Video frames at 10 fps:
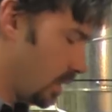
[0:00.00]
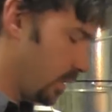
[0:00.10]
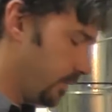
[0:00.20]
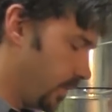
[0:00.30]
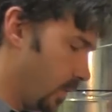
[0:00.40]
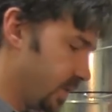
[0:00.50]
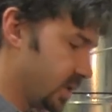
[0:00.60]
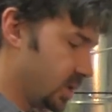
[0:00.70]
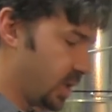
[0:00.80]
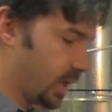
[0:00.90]
The foam is
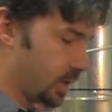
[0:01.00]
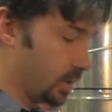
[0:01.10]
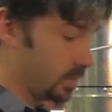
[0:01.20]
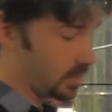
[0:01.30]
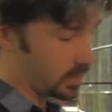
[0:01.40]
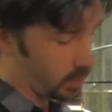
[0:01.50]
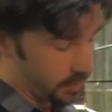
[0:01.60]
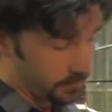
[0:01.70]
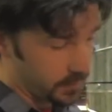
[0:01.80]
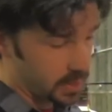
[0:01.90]
injected, well,
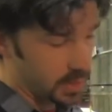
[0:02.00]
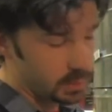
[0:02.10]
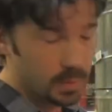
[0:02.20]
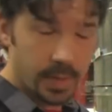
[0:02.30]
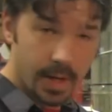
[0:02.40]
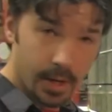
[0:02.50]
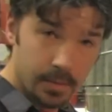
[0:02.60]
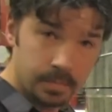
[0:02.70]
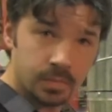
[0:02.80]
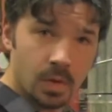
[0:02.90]
the foot gets
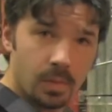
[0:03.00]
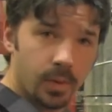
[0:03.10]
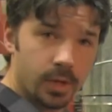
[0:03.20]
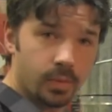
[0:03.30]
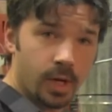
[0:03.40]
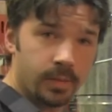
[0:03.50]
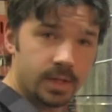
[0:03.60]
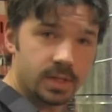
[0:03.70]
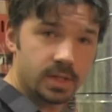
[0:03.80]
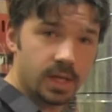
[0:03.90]
prepared, bony
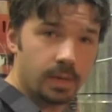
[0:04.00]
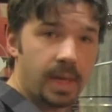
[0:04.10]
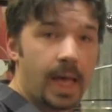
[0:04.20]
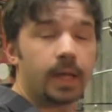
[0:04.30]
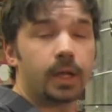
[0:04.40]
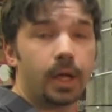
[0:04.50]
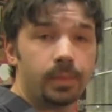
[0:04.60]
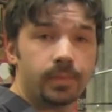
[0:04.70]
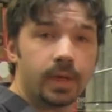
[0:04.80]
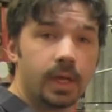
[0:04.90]
prominences get padded
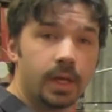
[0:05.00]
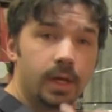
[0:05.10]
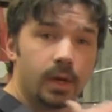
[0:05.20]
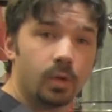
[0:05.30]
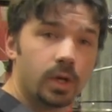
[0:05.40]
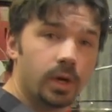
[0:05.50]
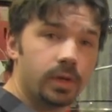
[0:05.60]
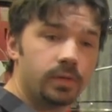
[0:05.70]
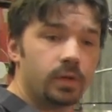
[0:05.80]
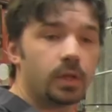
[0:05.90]
up, and will go
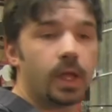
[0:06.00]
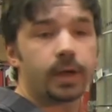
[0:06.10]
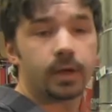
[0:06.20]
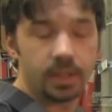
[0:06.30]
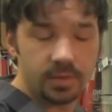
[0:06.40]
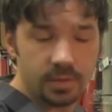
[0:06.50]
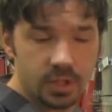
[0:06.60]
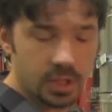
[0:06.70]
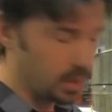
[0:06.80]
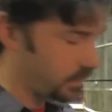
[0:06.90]
into the liner and into the
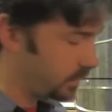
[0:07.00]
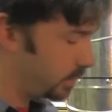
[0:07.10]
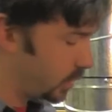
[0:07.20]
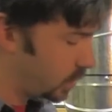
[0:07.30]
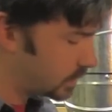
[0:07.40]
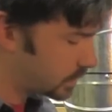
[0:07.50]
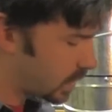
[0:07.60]
shell of the boot.